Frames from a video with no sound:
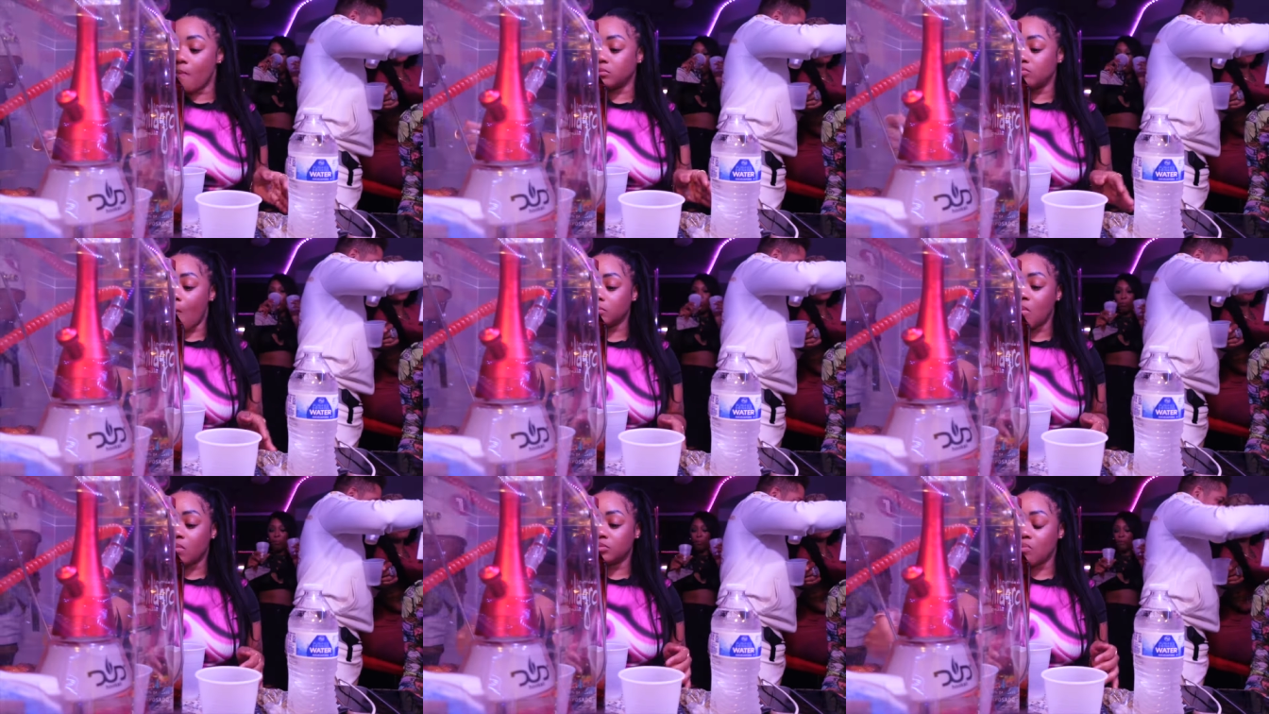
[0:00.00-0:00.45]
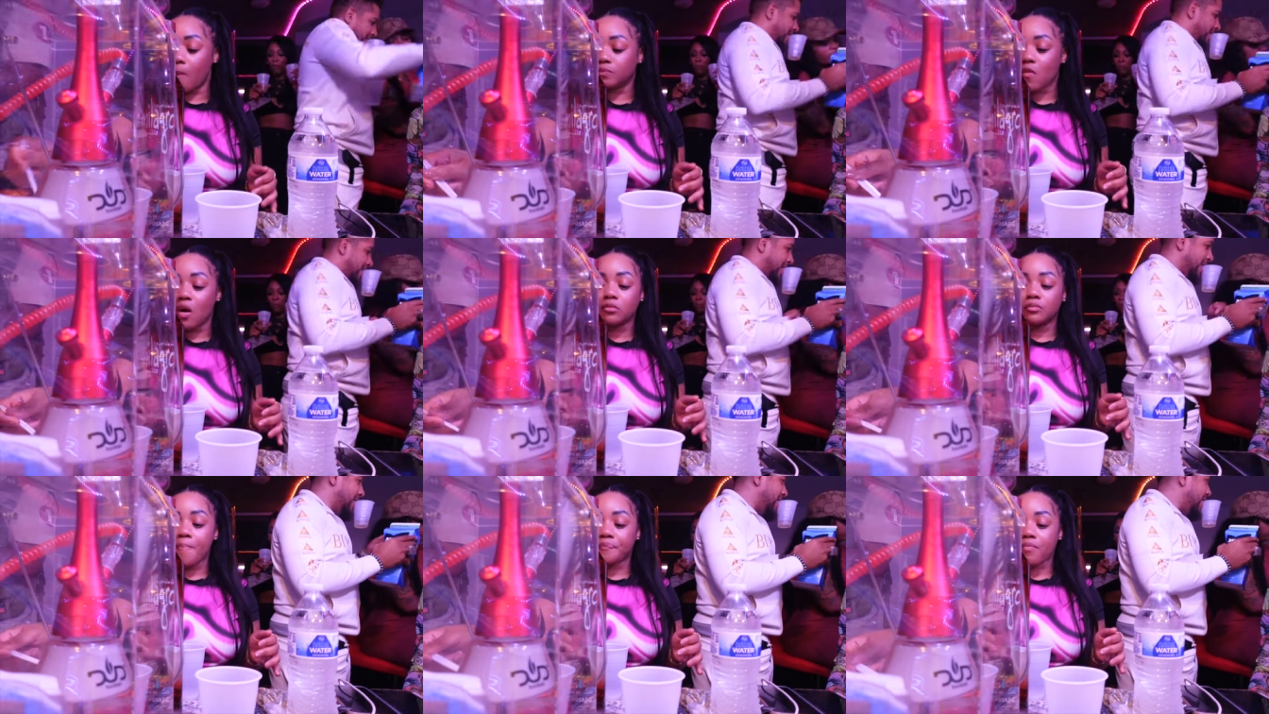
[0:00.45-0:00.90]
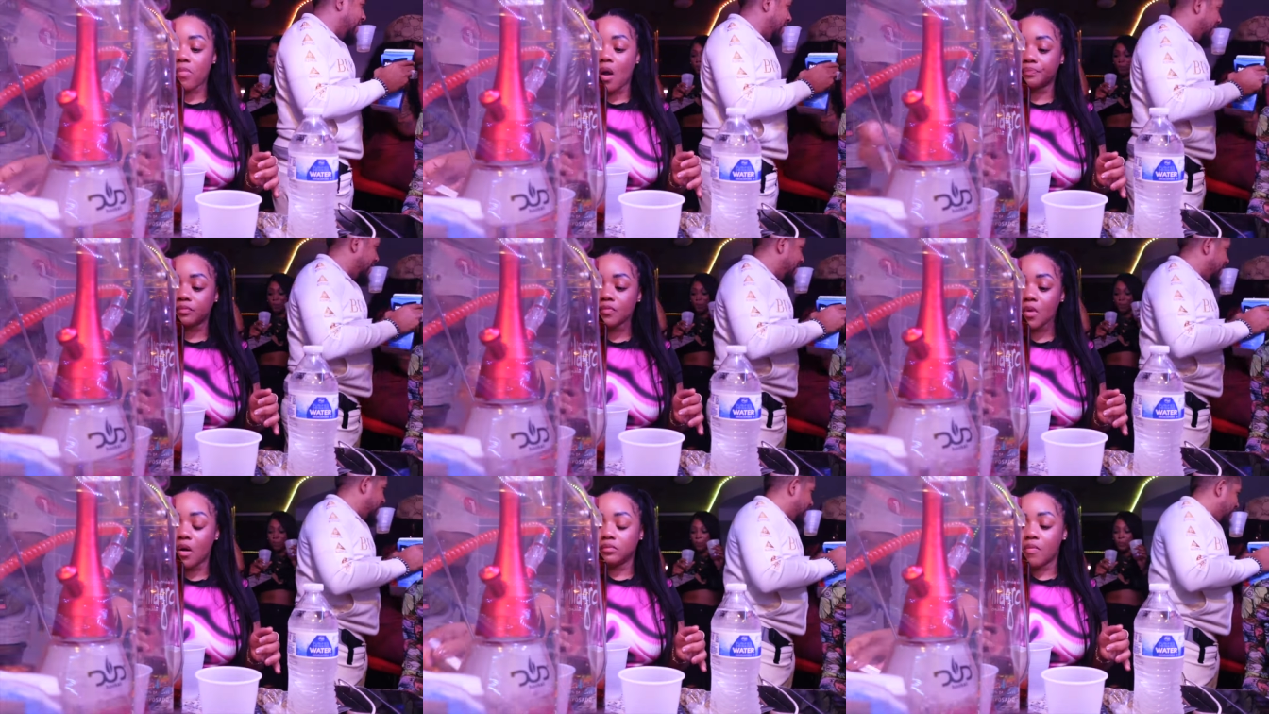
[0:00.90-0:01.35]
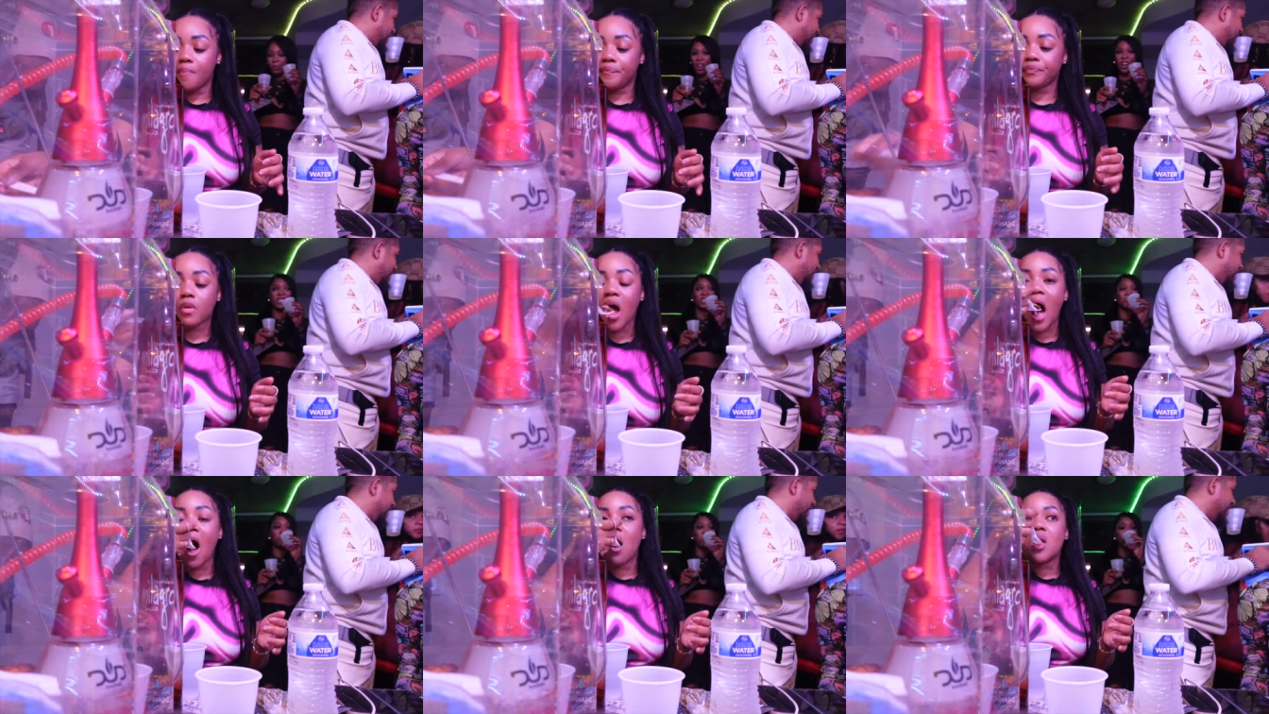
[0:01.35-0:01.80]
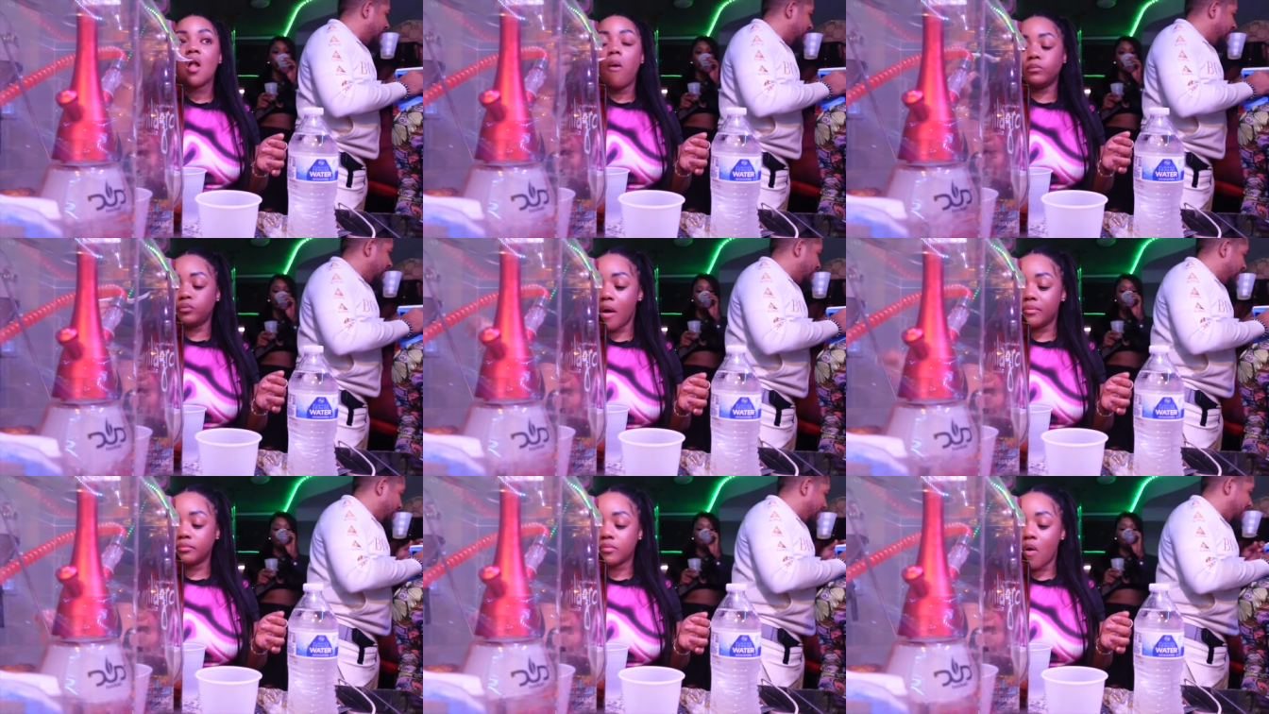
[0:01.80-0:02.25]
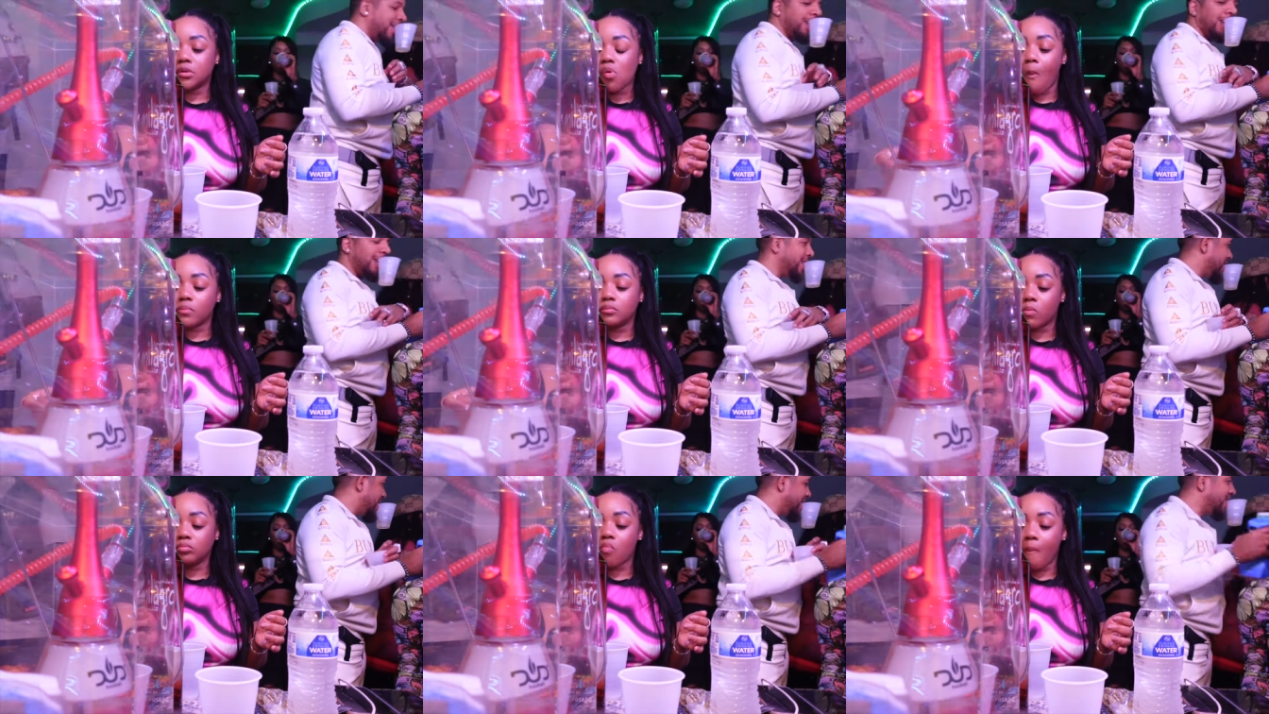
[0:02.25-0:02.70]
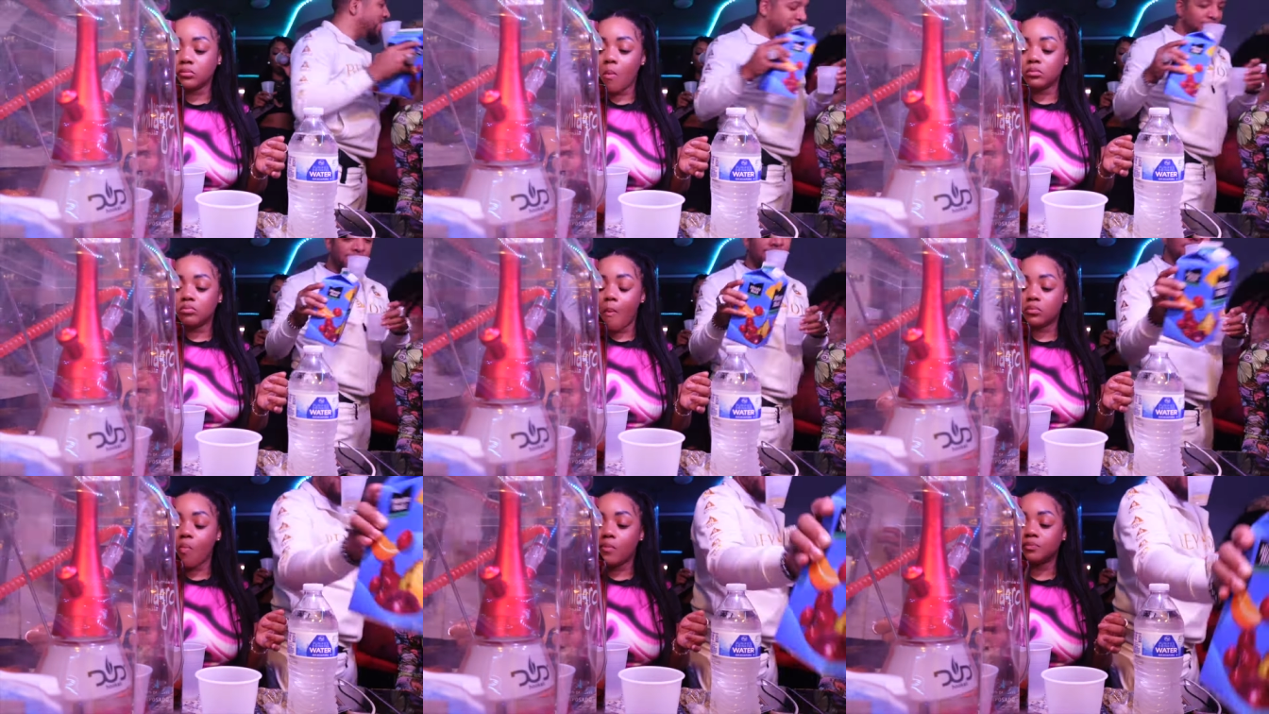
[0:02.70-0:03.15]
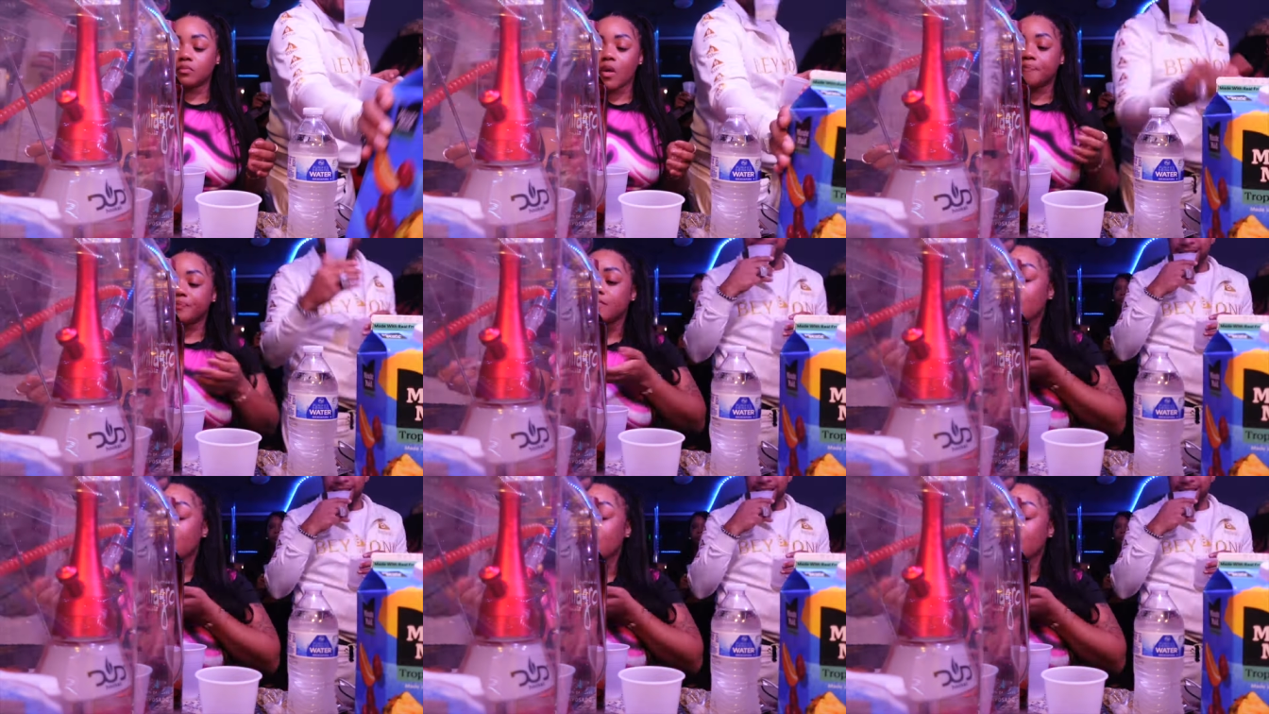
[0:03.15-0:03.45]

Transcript: Look like she used to play volleyball. American Express, you can have it all.